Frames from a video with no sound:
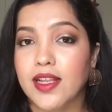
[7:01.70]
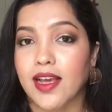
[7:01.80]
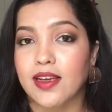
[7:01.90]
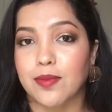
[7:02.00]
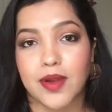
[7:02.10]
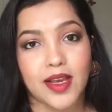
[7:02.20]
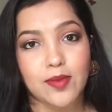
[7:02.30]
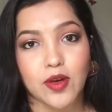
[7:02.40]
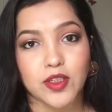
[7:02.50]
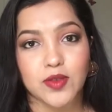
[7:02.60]
like
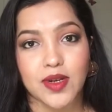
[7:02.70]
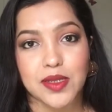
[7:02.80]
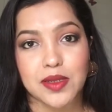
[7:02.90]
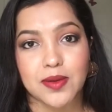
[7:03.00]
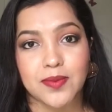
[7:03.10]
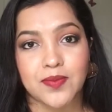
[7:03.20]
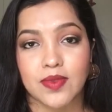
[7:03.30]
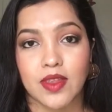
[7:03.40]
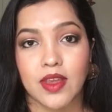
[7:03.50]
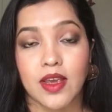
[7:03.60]
applying moisturizer.
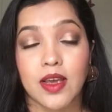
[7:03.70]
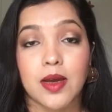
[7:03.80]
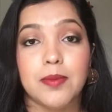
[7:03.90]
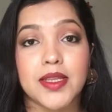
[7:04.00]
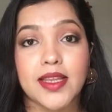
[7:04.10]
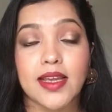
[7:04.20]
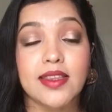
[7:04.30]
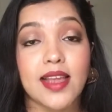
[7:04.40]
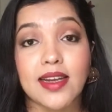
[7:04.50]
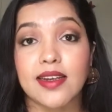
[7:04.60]
But
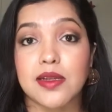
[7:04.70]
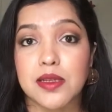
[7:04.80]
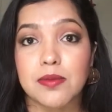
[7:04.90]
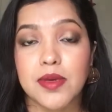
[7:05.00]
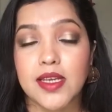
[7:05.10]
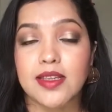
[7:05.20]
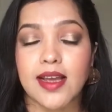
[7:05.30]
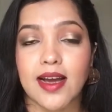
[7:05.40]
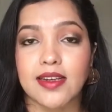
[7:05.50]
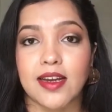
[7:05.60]
then that doesn't mean
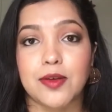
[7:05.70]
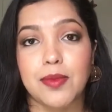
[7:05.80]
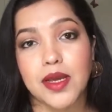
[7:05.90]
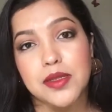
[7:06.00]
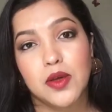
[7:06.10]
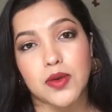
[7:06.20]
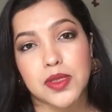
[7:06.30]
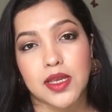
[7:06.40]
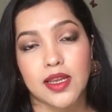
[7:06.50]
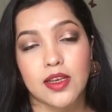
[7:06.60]
that it makes your
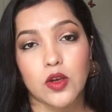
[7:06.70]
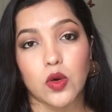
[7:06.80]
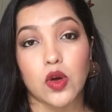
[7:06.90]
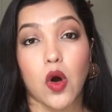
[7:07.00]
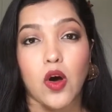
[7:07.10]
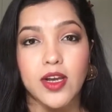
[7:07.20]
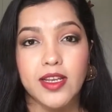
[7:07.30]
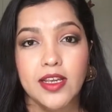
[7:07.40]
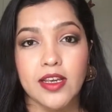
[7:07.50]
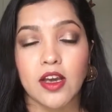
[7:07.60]
skin look
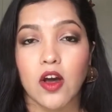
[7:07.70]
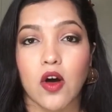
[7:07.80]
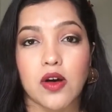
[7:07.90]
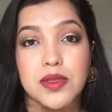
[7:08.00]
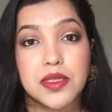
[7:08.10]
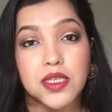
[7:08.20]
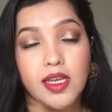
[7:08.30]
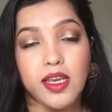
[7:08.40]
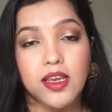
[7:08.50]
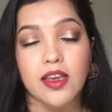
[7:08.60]
oily or
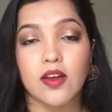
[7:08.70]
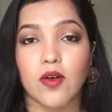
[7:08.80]
sticky,